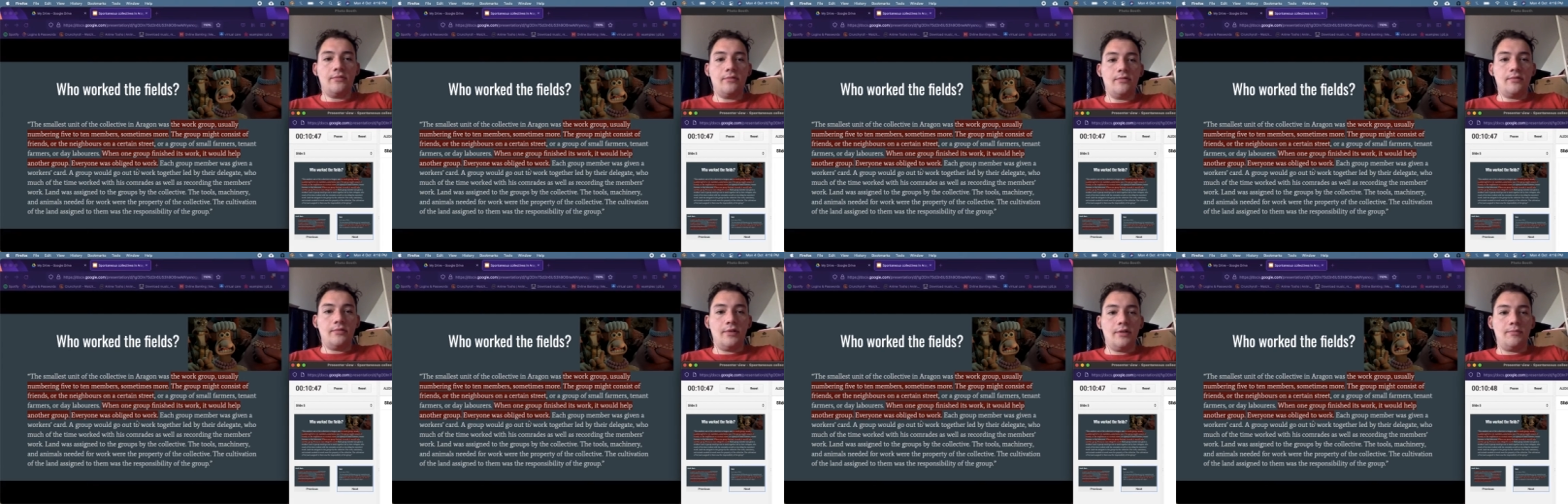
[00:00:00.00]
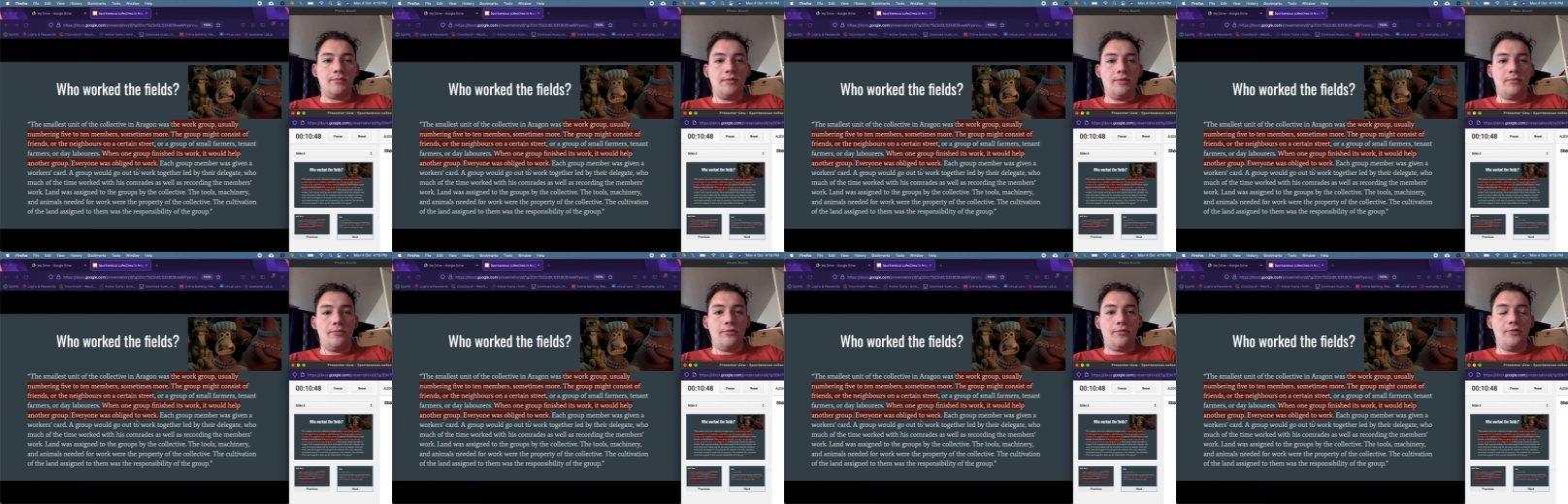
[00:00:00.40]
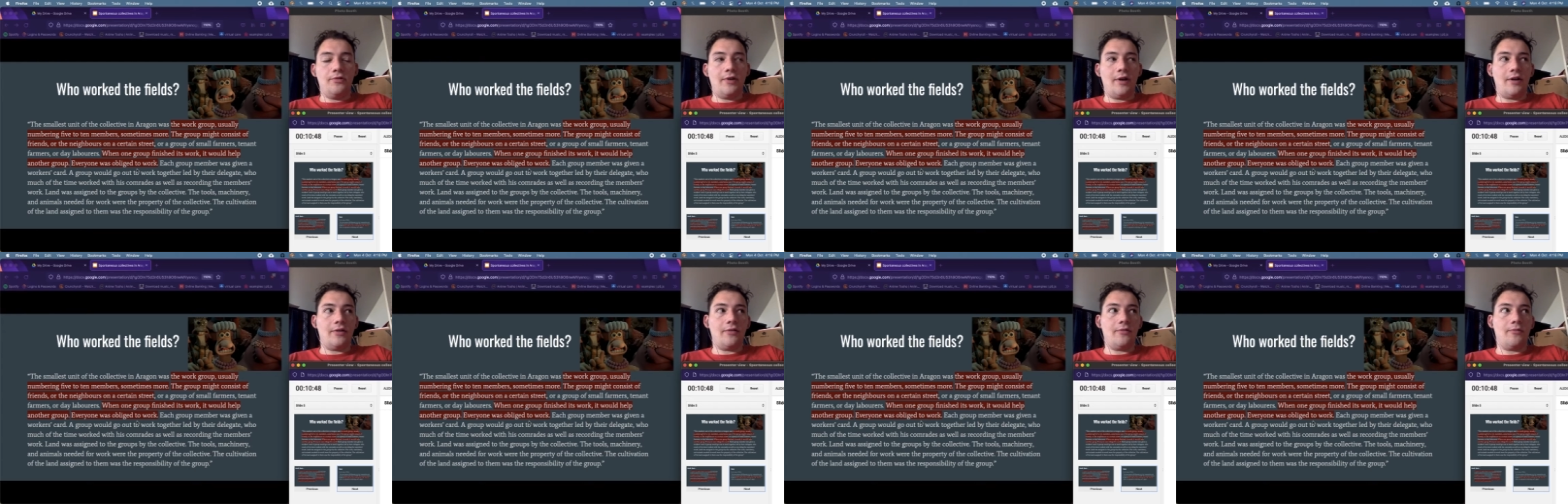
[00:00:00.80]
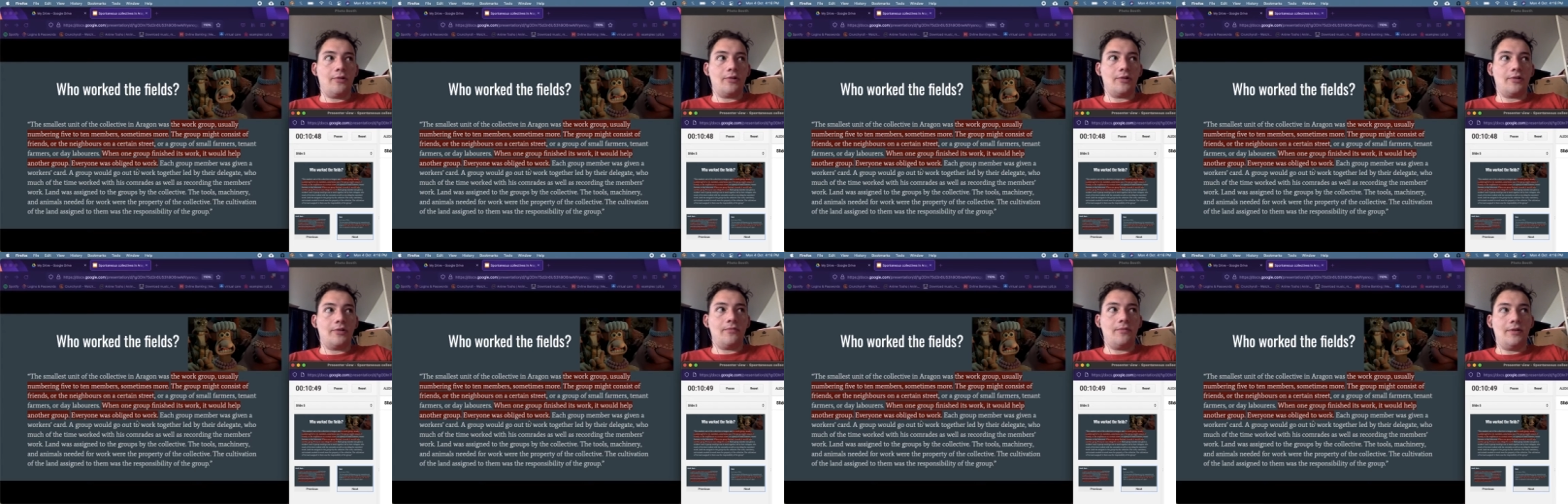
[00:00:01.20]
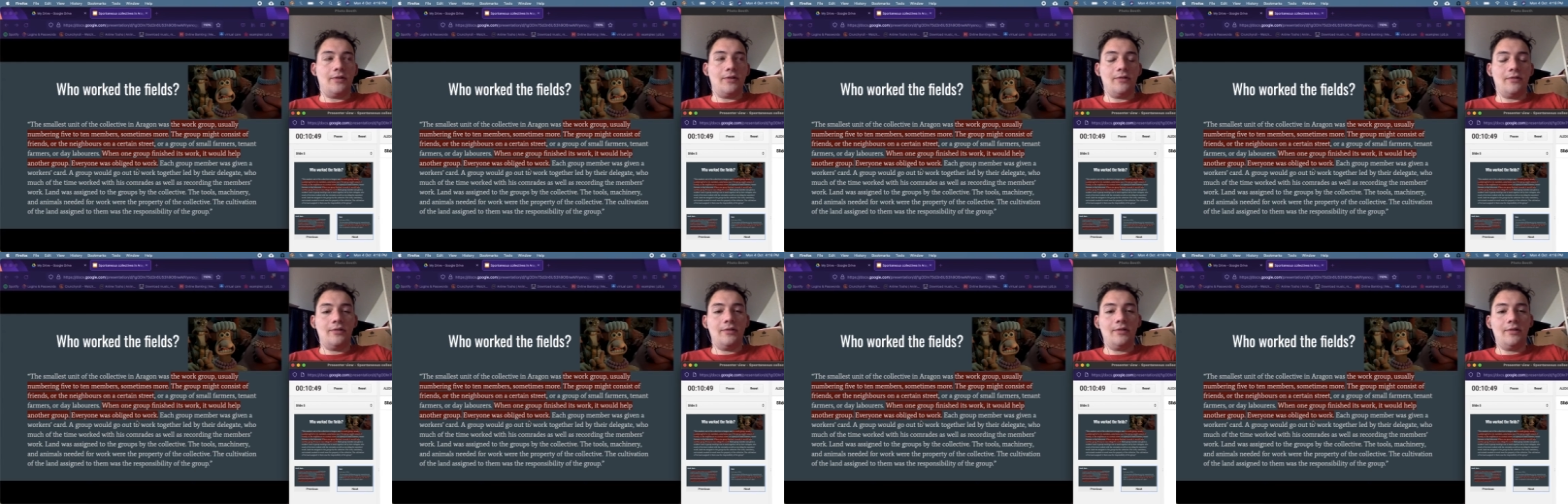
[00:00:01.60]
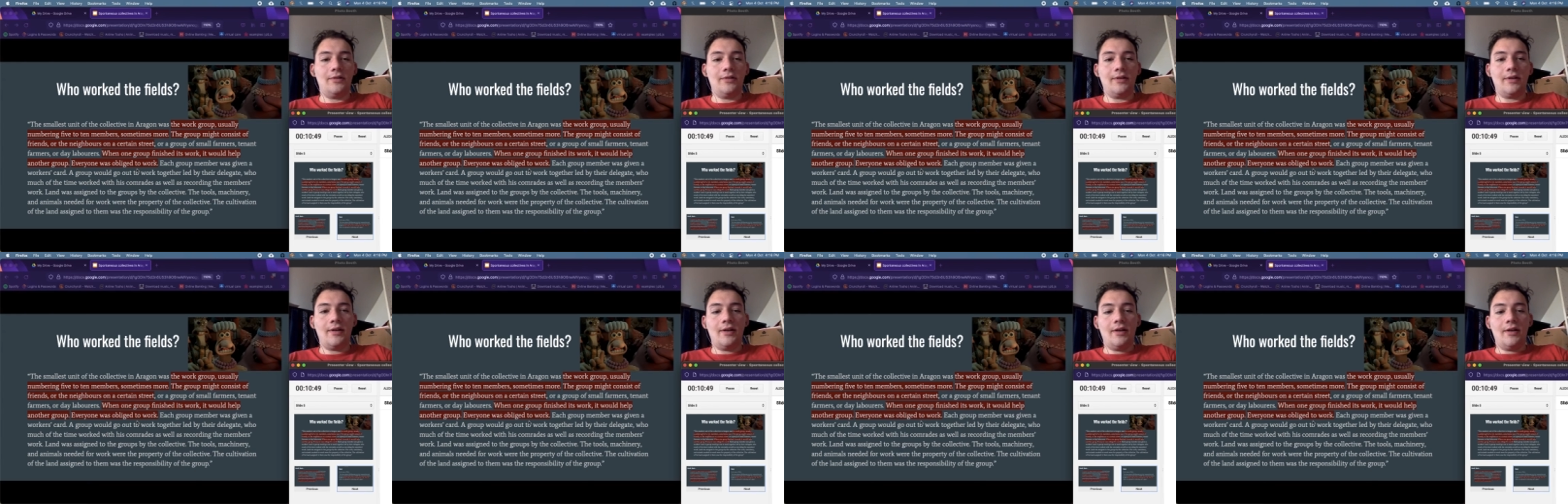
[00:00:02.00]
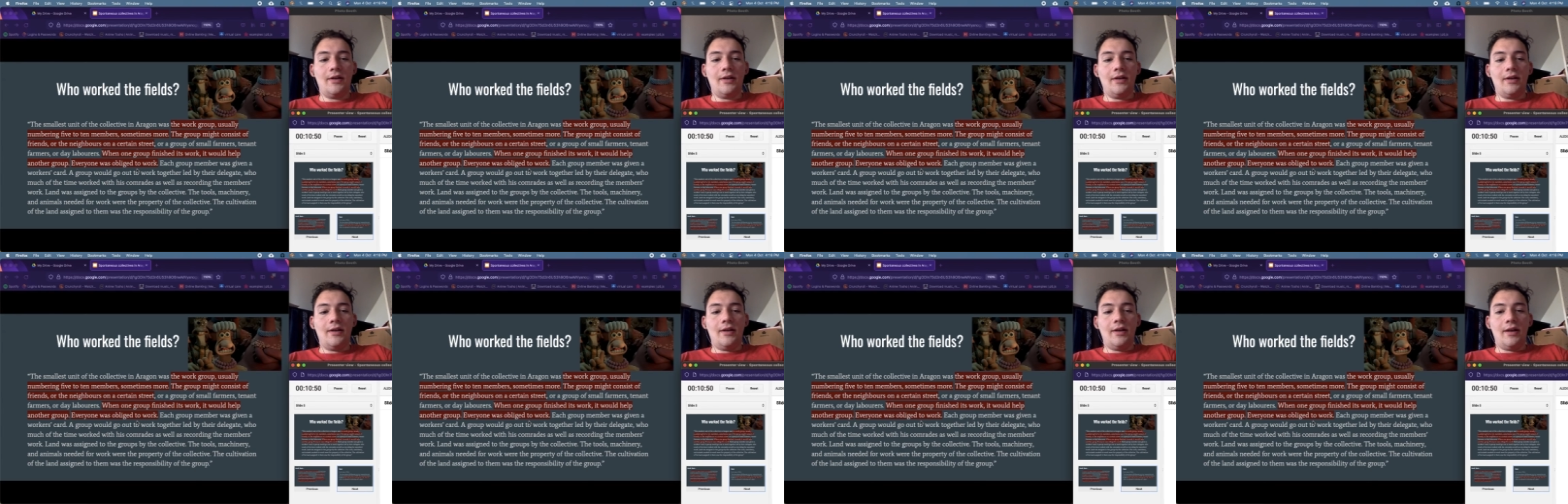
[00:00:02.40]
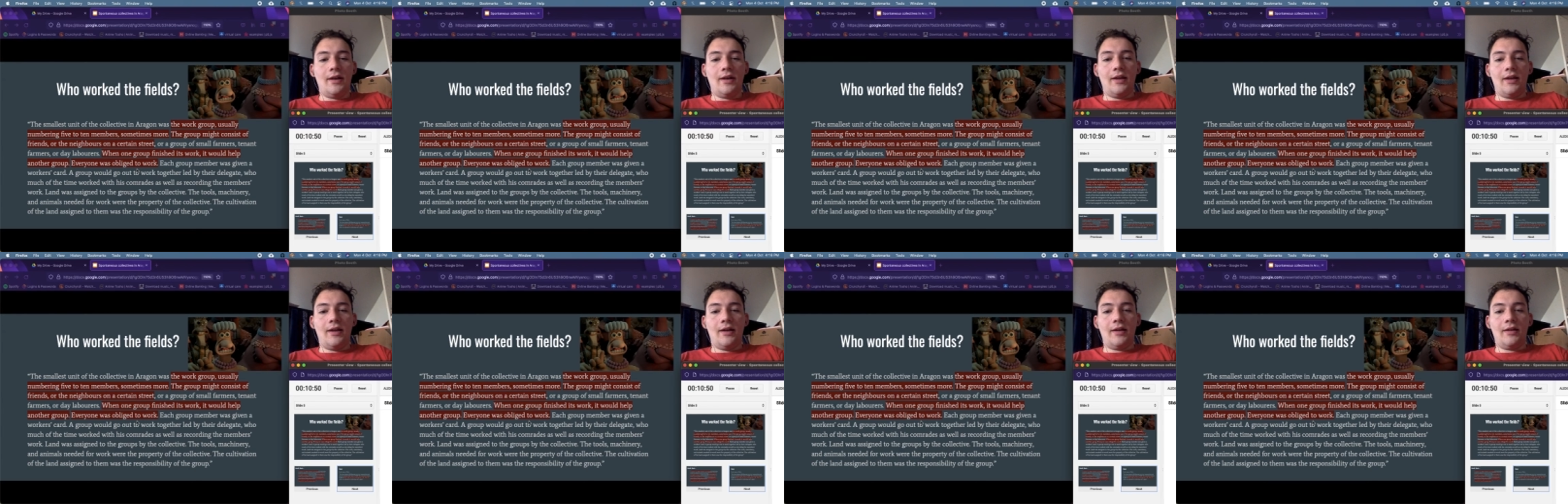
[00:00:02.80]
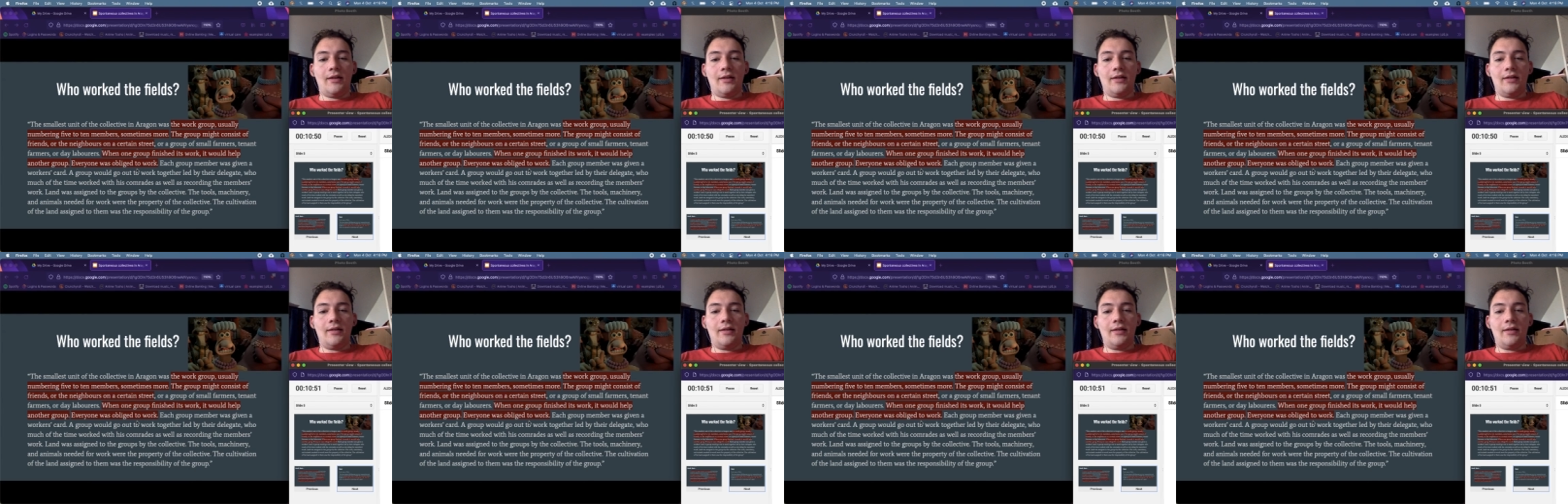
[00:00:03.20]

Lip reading: These people knew how to work the fields, and